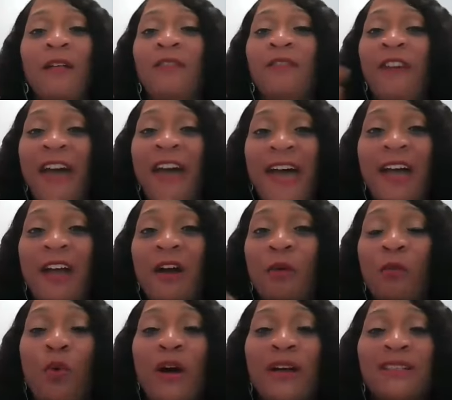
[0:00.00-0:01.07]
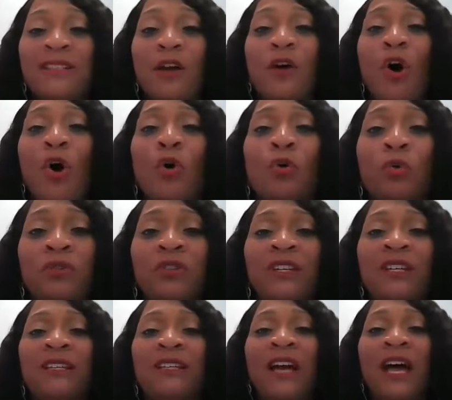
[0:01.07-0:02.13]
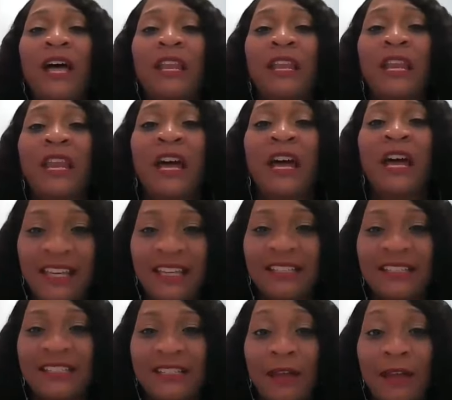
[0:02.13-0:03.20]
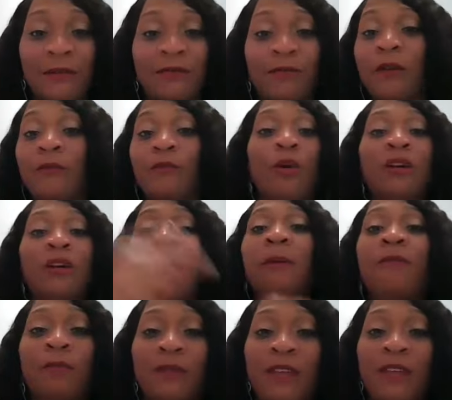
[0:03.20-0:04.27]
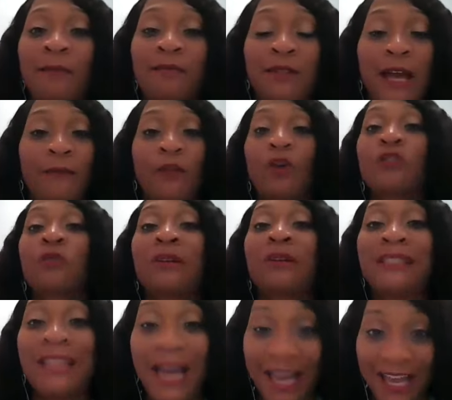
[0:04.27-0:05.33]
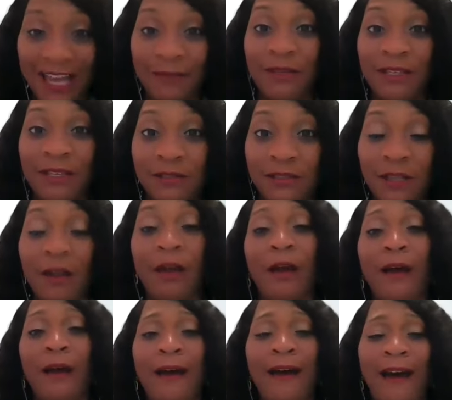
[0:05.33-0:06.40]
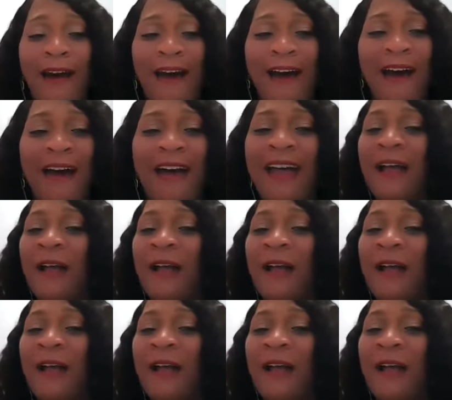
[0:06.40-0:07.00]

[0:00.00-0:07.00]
That was golden nuggets. And we'll come up from Cape Town. Those were diamonds. Yeah.